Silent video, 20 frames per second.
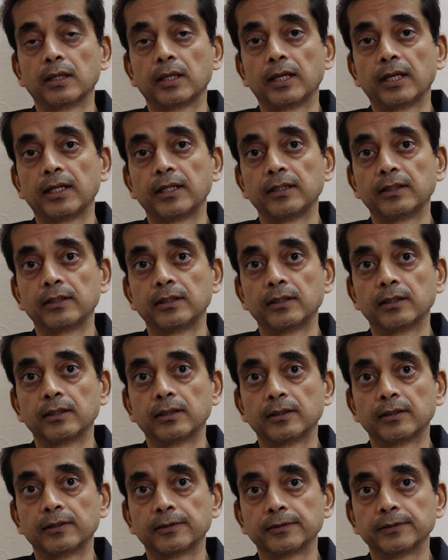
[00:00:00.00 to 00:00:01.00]
And
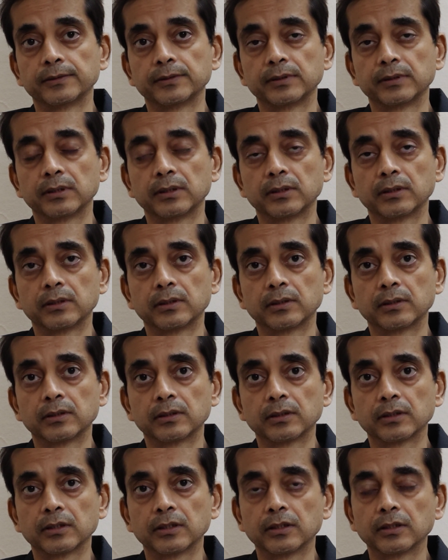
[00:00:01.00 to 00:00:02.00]

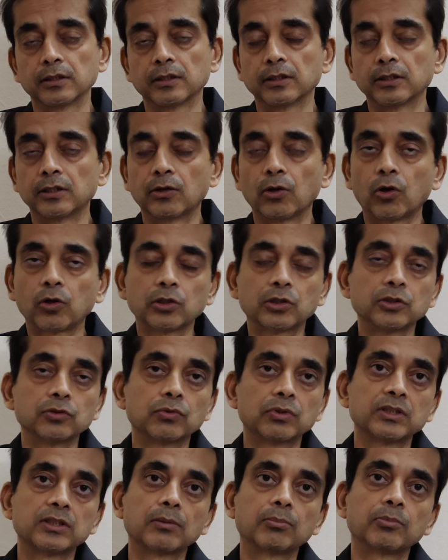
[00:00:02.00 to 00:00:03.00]
the doctors
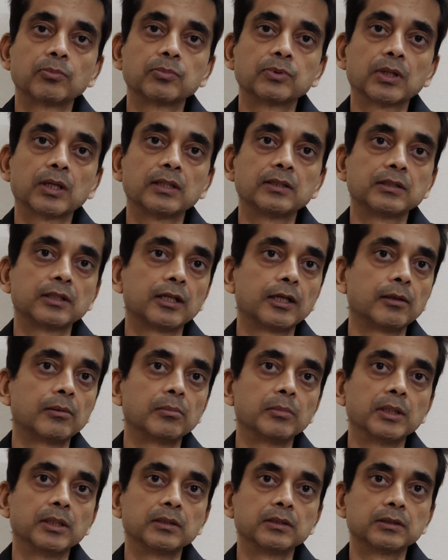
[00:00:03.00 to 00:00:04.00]
were surprised and
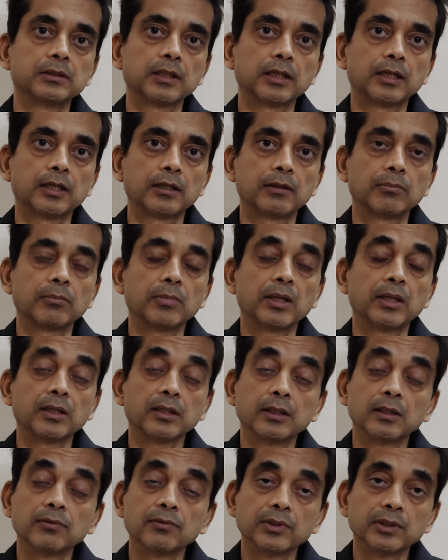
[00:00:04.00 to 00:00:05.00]
amazed at my
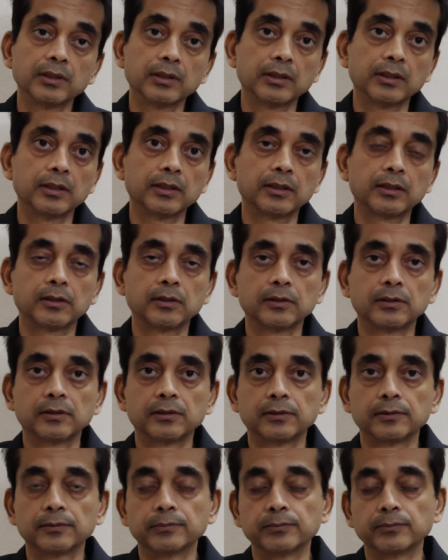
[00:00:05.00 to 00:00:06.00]
recovery rate
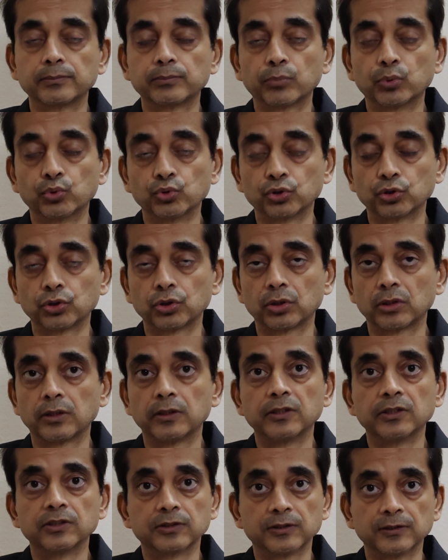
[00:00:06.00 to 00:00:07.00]
post
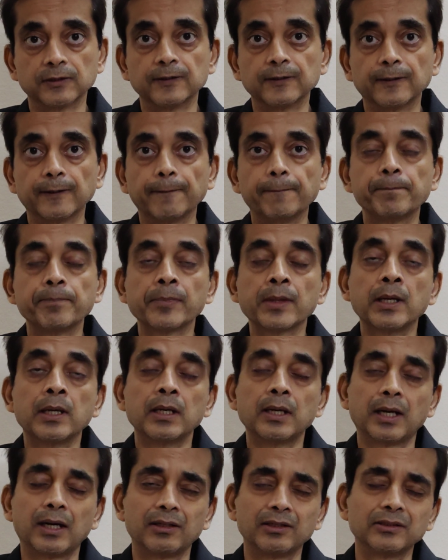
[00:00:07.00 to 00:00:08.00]
the surgery.
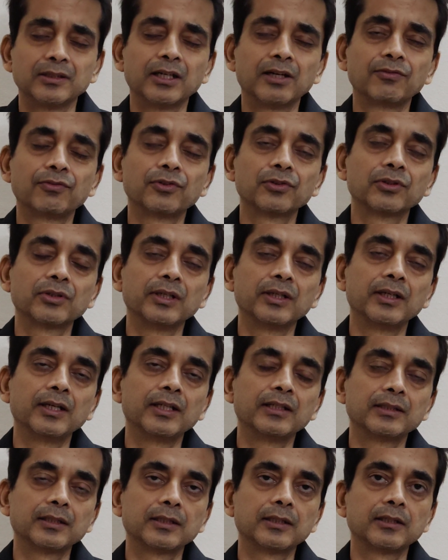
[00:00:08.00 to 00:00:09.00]
I was there for 3
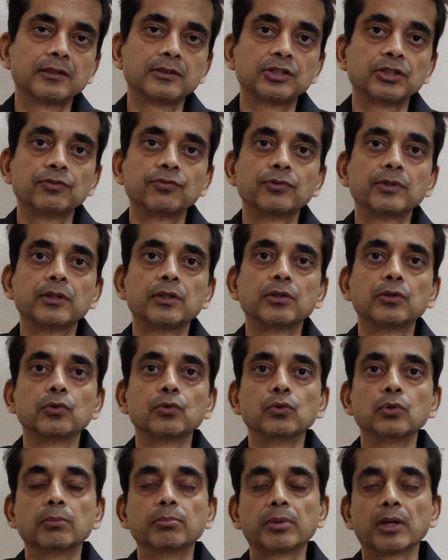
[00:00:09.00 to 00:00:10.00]
days and then shifted
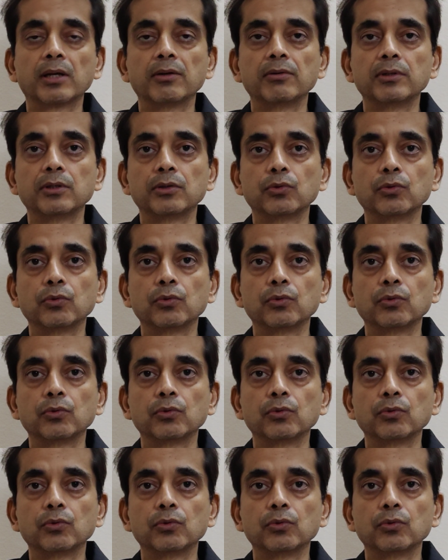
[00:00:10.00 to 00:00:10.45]
to a private